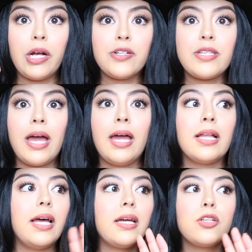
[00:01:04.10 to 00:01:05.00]
you're
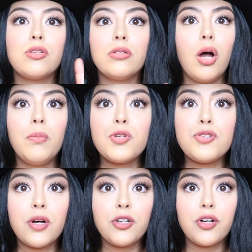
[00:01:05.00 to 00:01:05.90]
saying, like almost
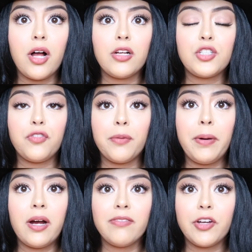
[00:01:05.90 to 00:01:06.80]
$200 for a
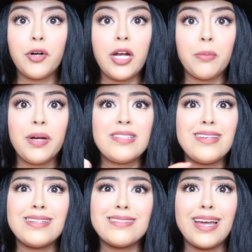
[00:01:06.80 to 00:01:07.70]
pair of little earbuds
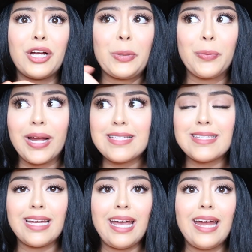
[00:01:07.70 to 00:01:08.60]
is like
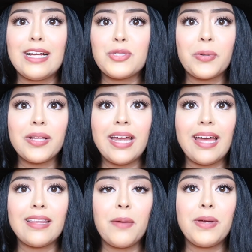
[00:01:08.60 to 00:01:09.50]
crazy, and I totally
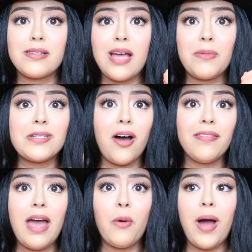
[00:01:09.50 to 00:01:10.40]
get that because I was
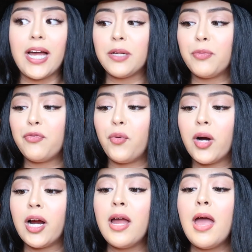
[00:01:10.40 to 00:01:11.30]
on that wagon
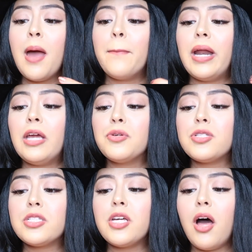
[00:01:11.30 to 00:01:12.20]
before. But I
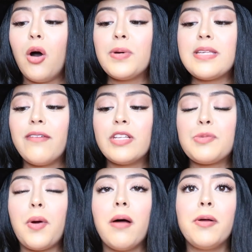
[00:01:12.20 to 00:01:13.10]
used to always have
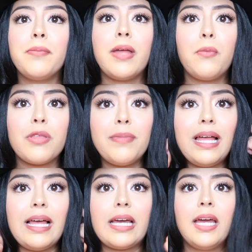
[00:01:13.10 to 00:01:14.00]
this problem that with
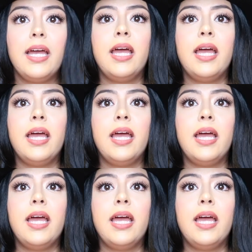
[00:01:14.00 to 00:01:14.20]
my like